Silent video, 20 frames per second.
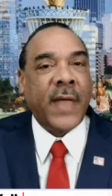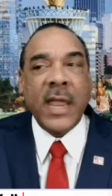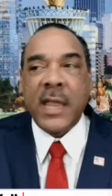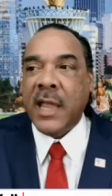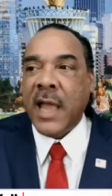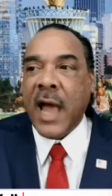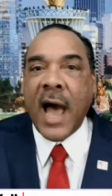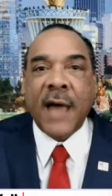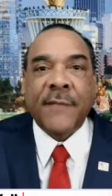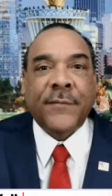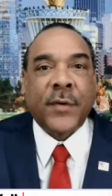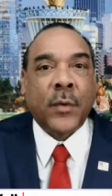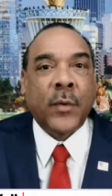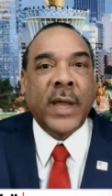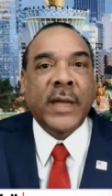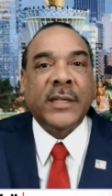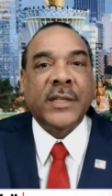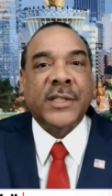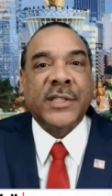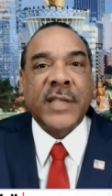Thank God for
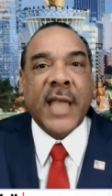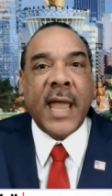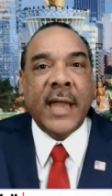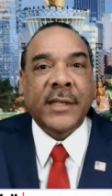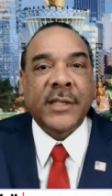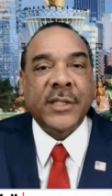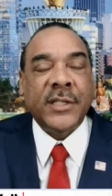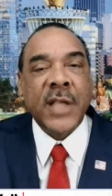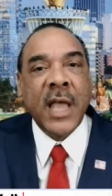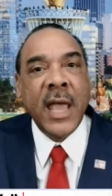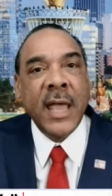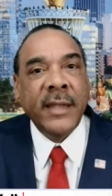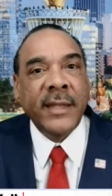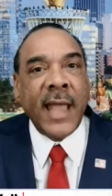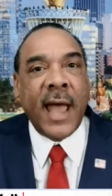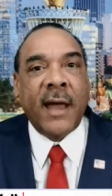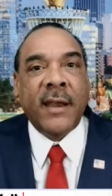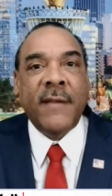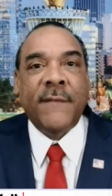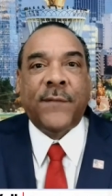Rick DeSantis
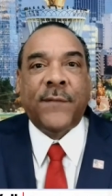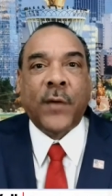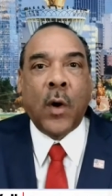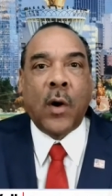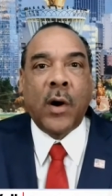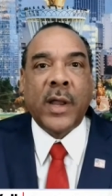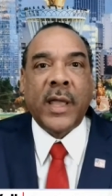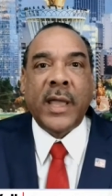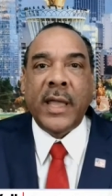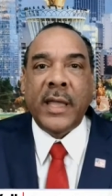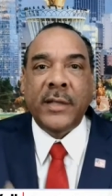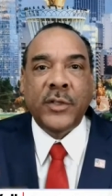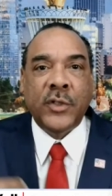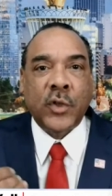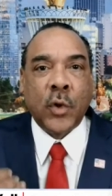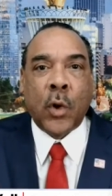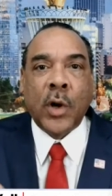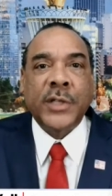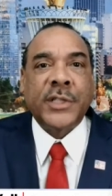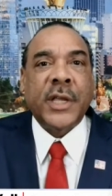down in Florida and
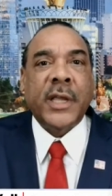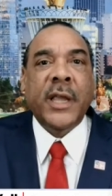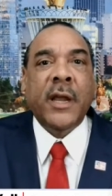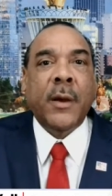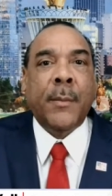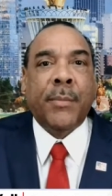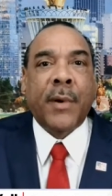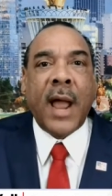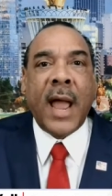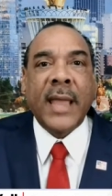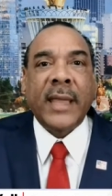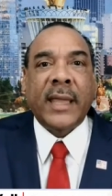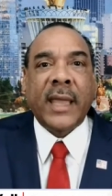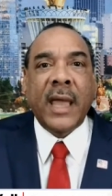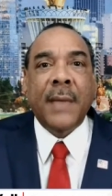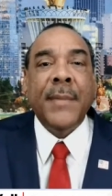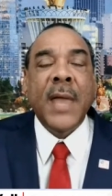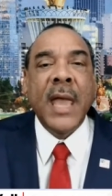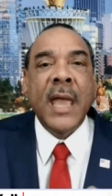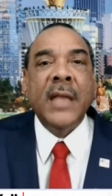Georgia here, Brian
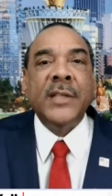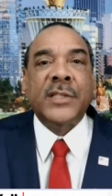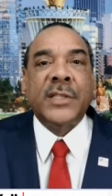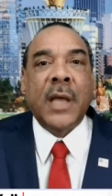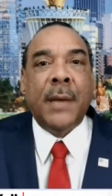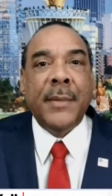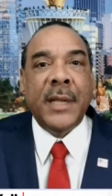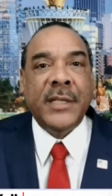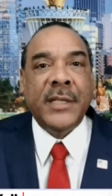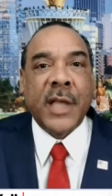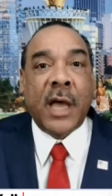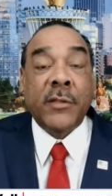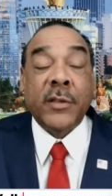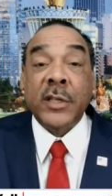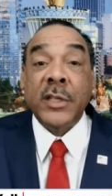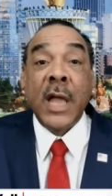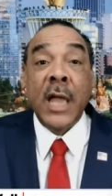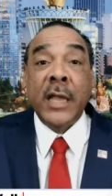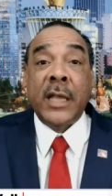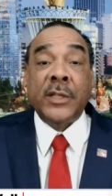Kemp and some of these
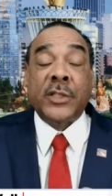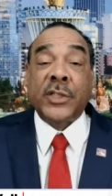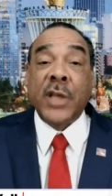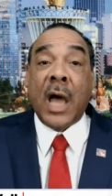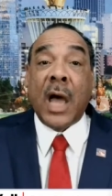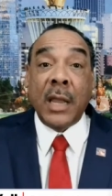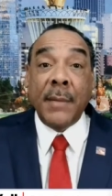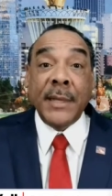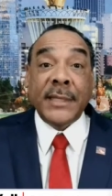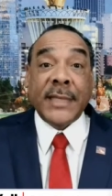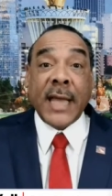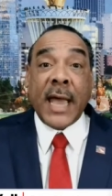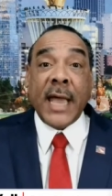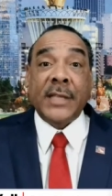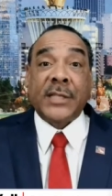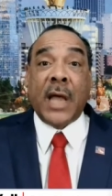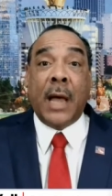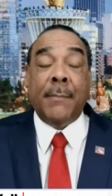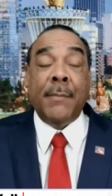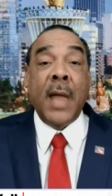others. Because, Sean, let me tell
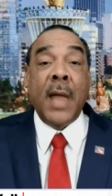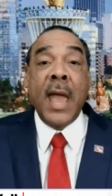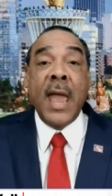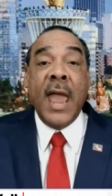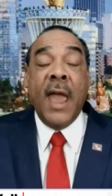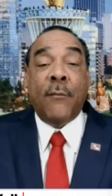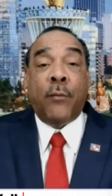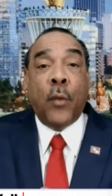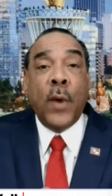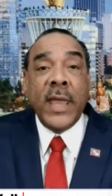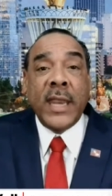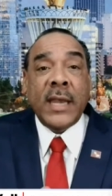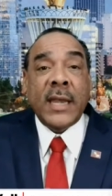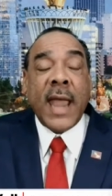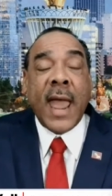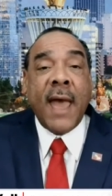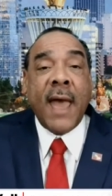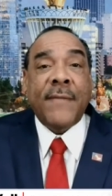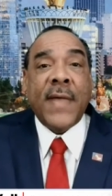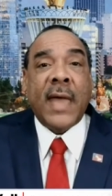you something. If we
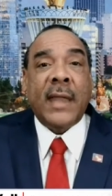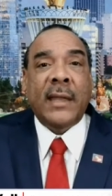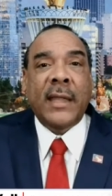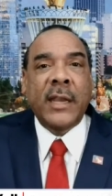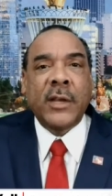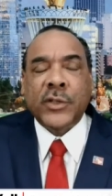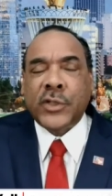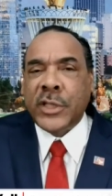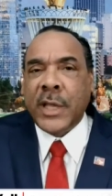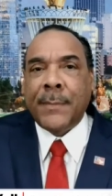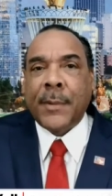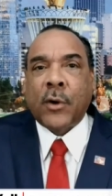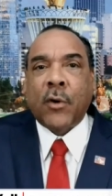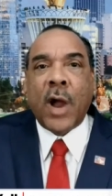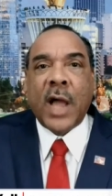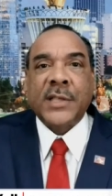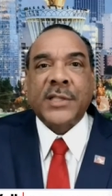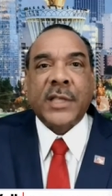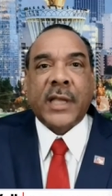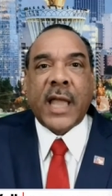didn't have that leadership
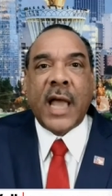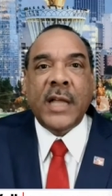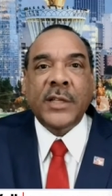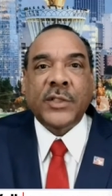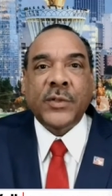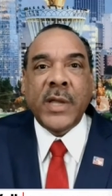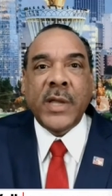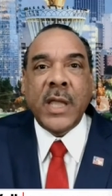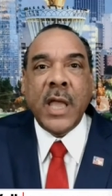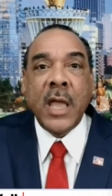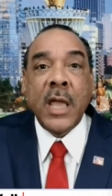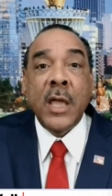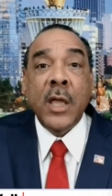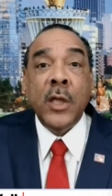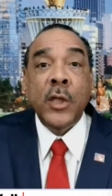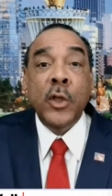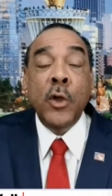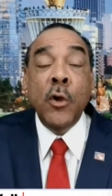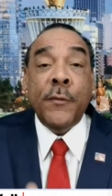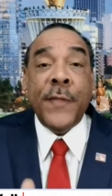across the country,
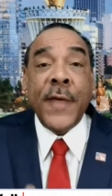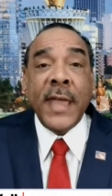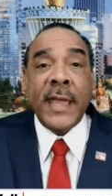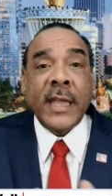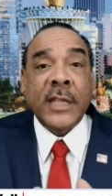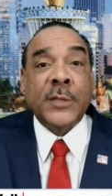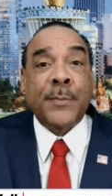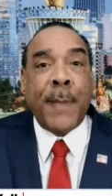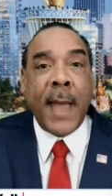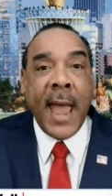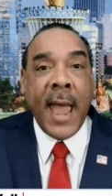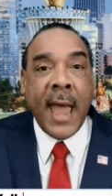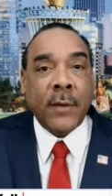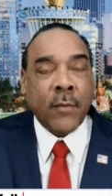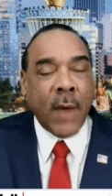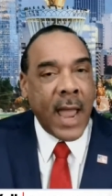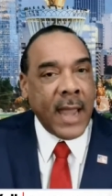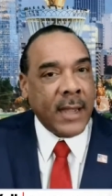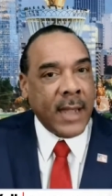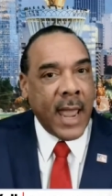you think it's bad
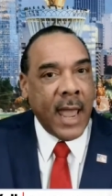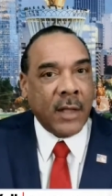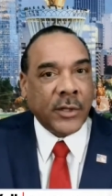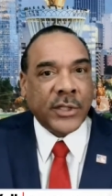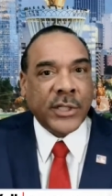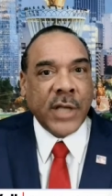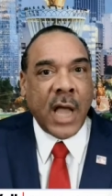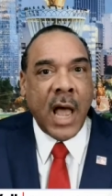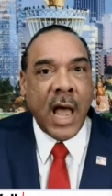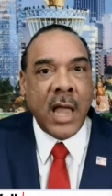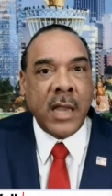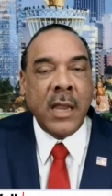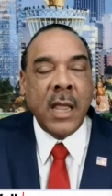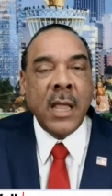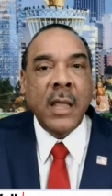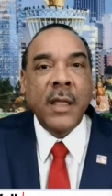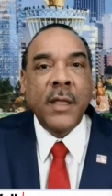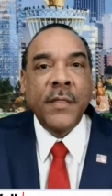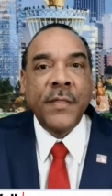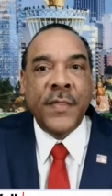right now, Sean?
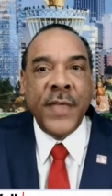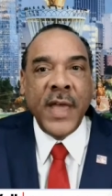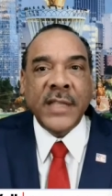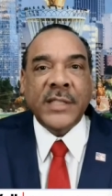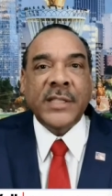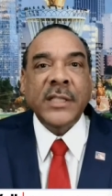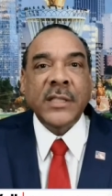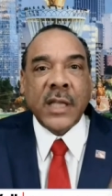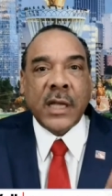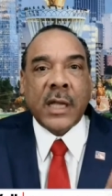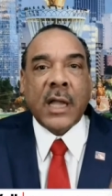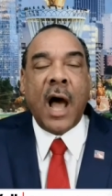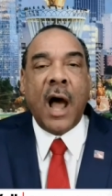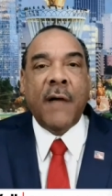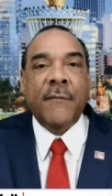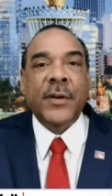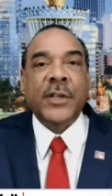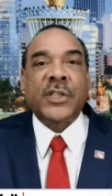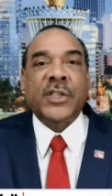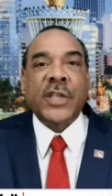This is the
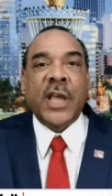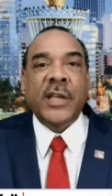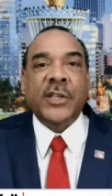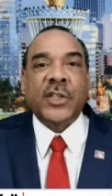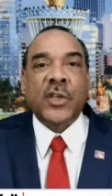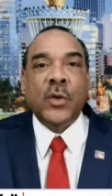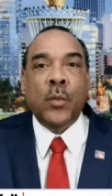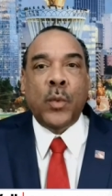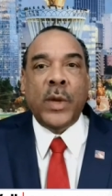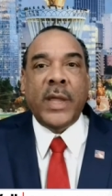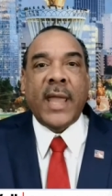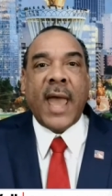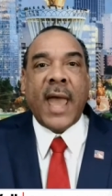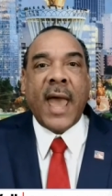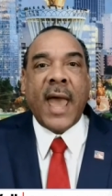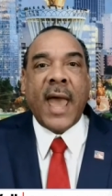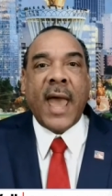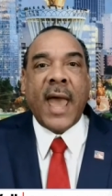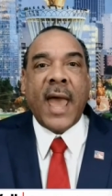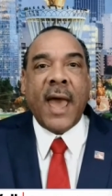conversation we
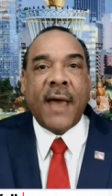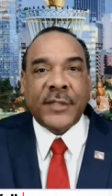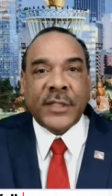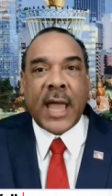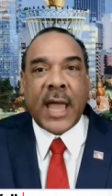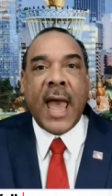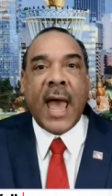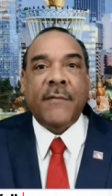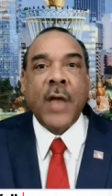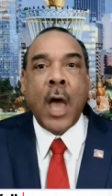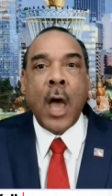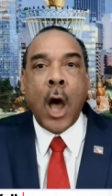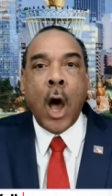have to have.